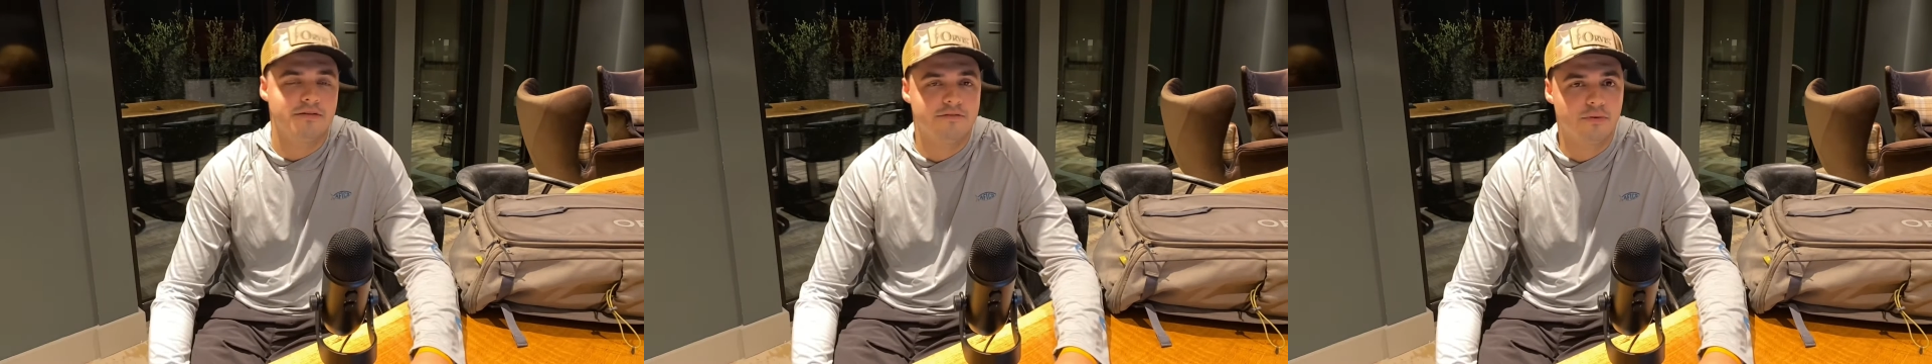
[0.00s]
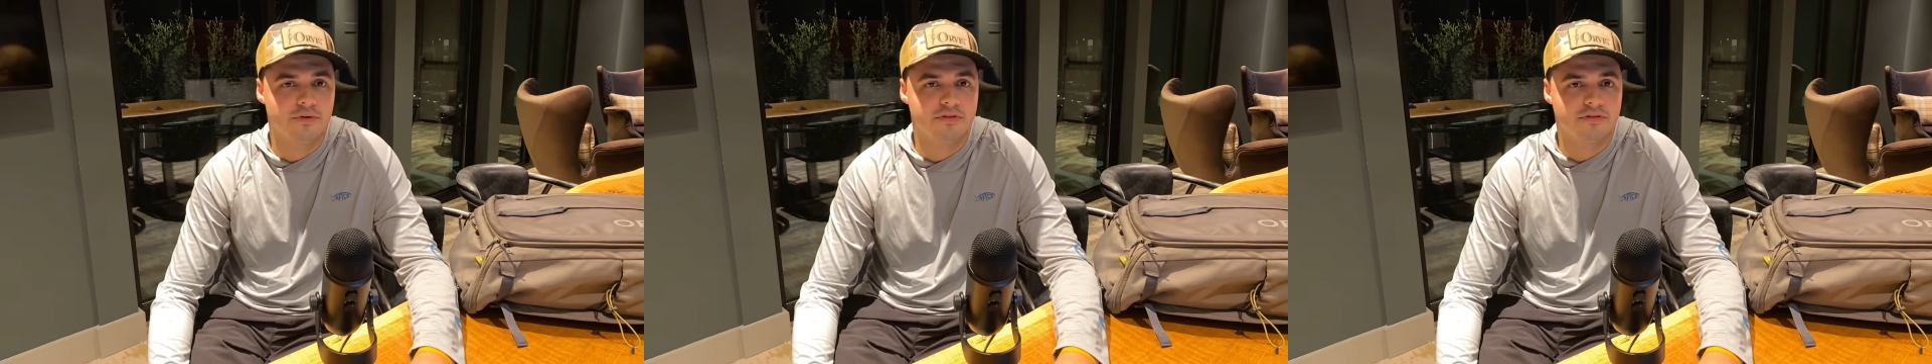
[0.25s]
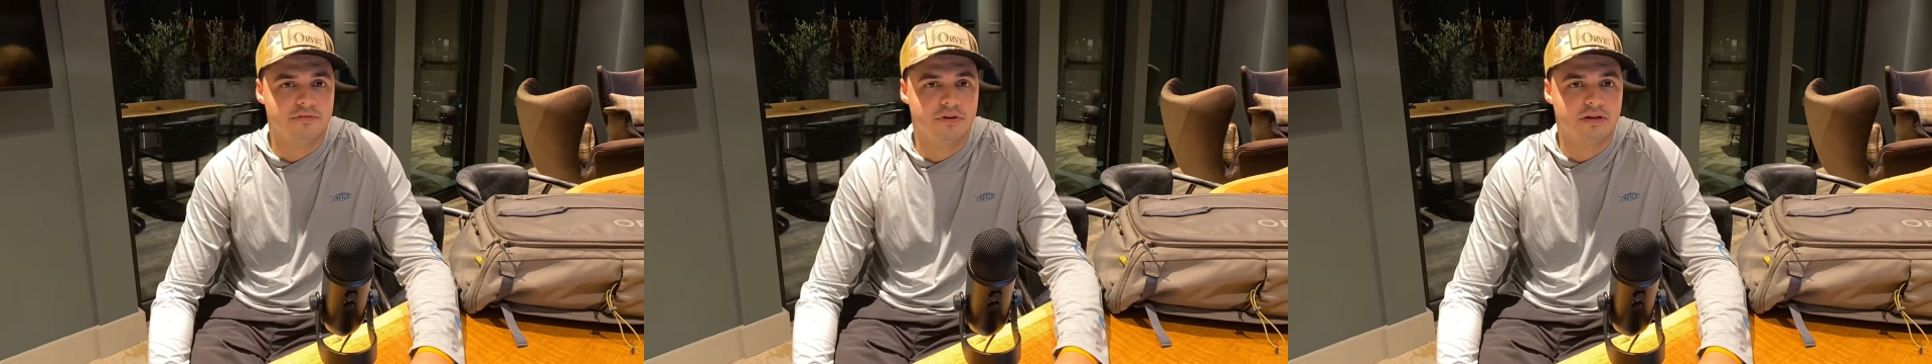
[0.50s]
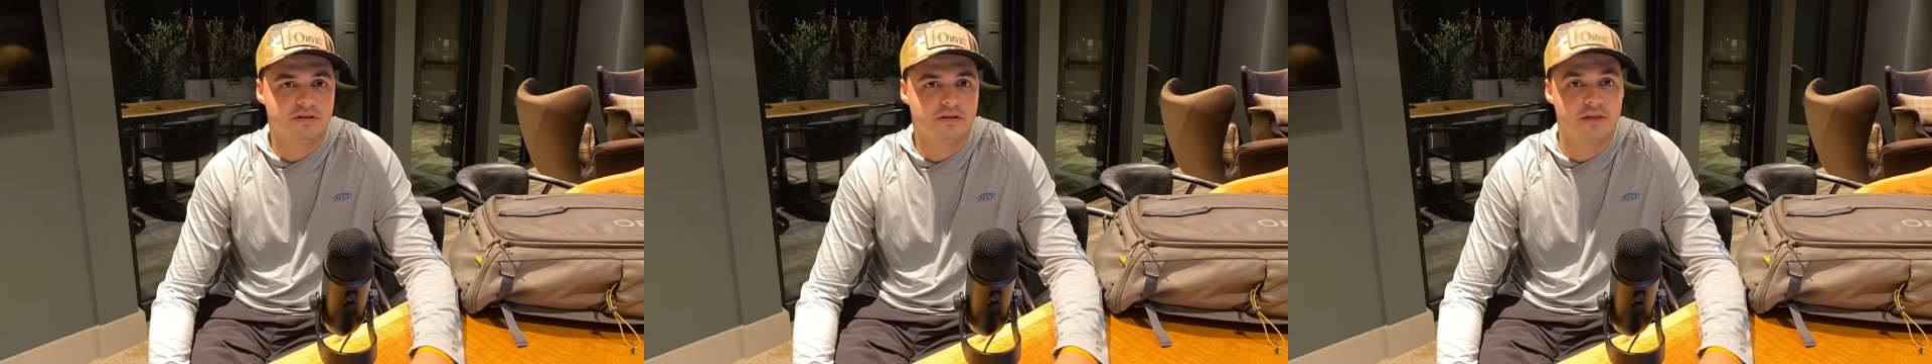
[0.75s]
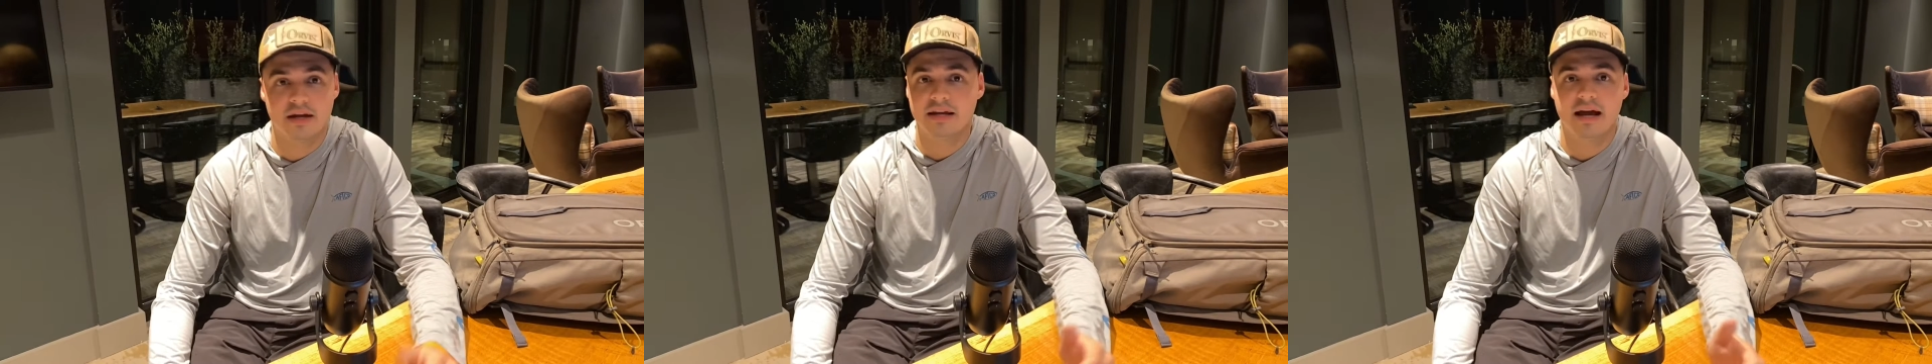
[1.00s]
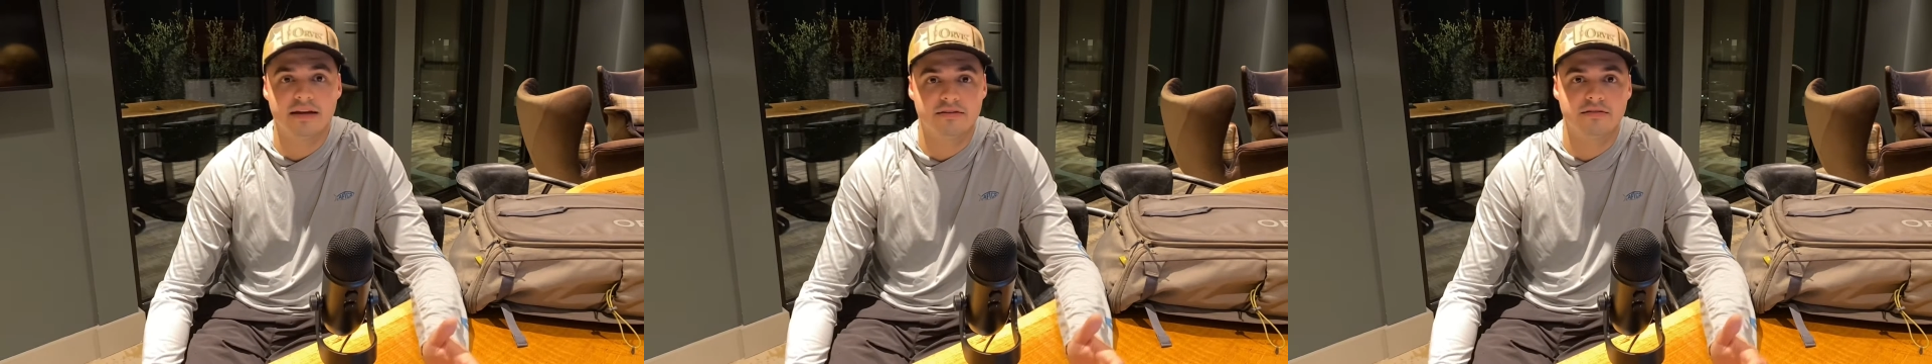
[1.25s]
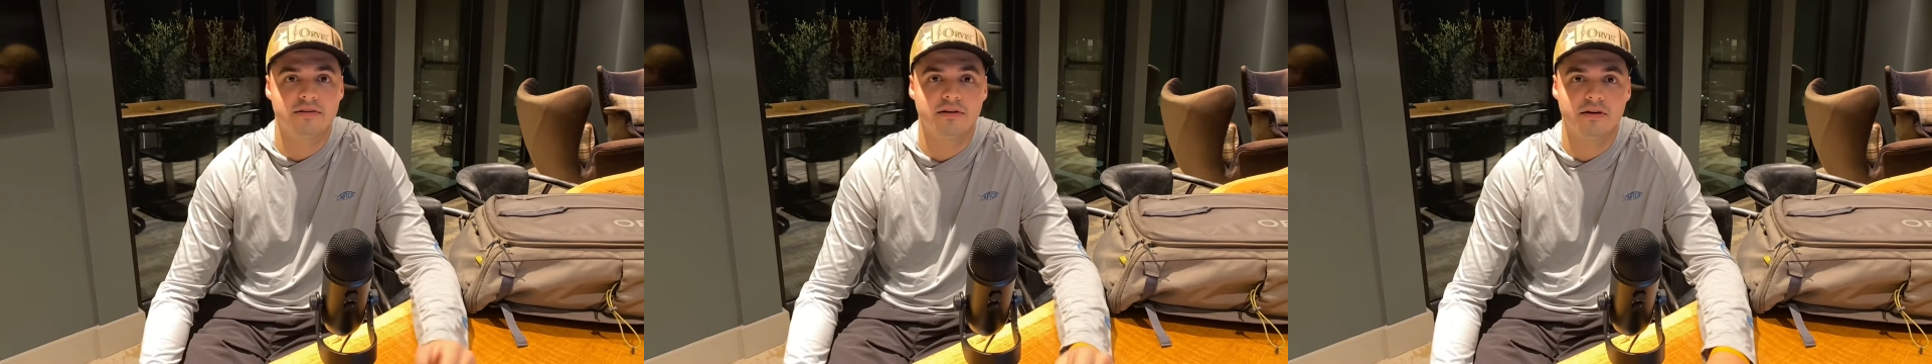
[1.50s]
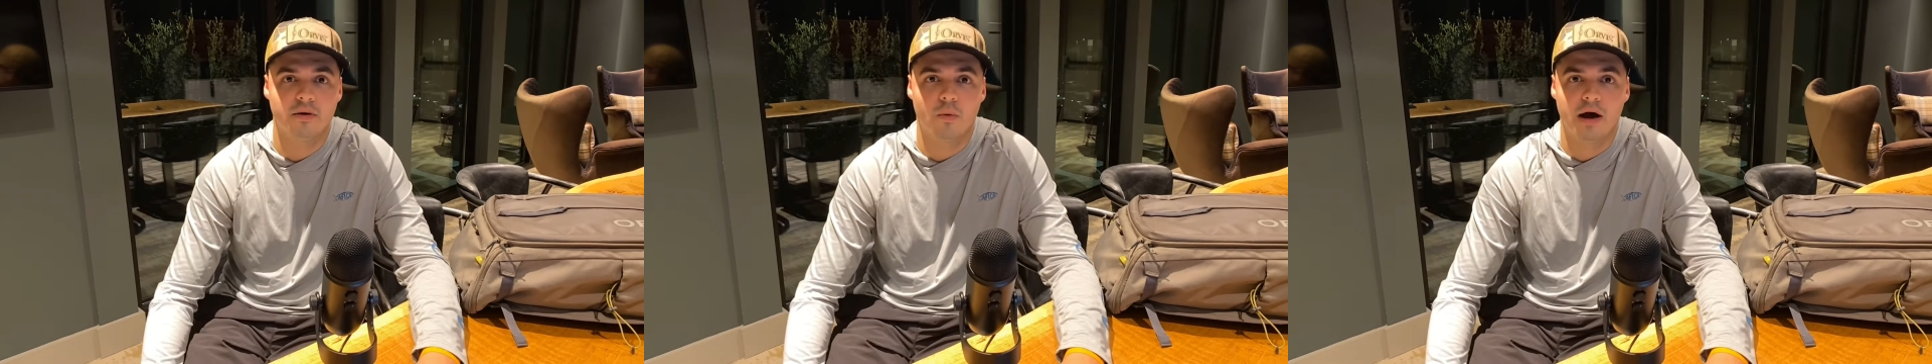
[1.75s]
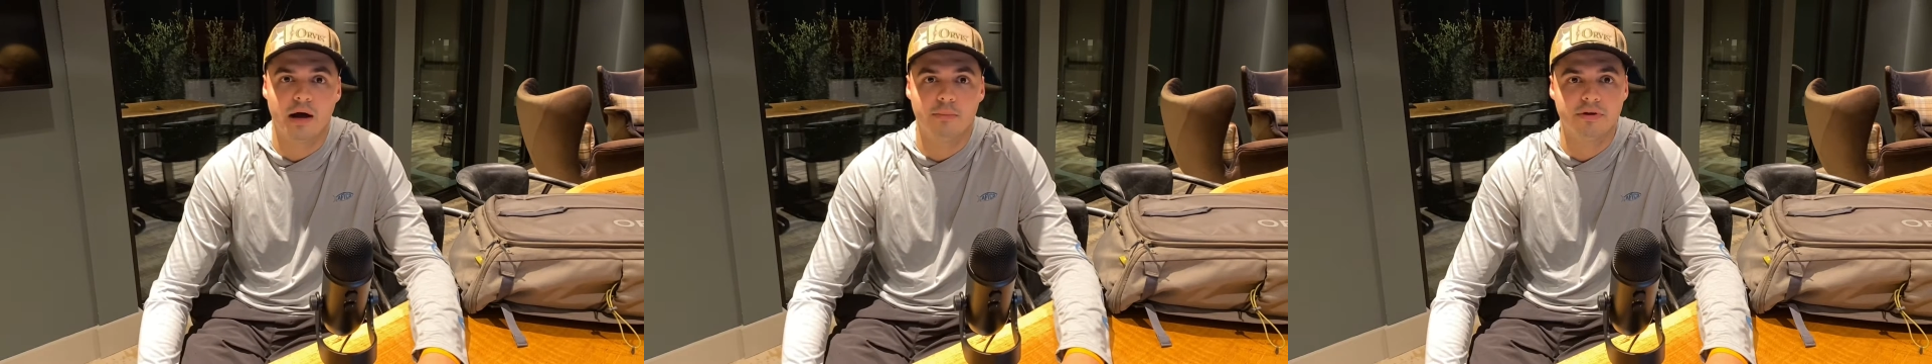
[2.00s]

for this fish that he hasn't seen in a while,